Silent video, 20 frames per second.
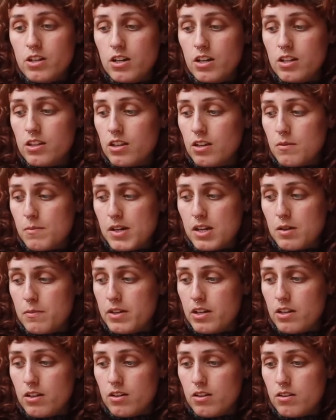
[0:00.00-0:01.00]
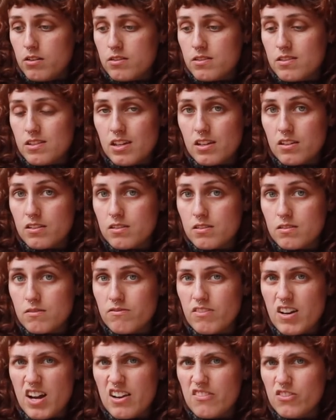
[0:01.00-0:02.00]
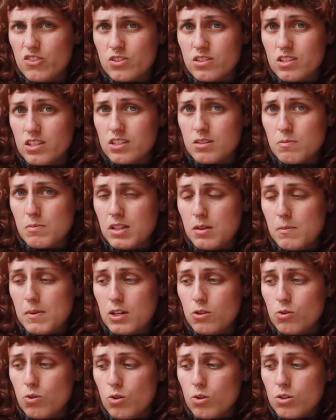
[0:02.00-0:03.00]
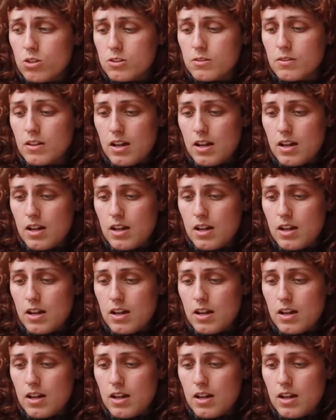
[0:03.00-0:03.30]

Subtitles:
I think it might have been a 5 or 6 millimeter hook.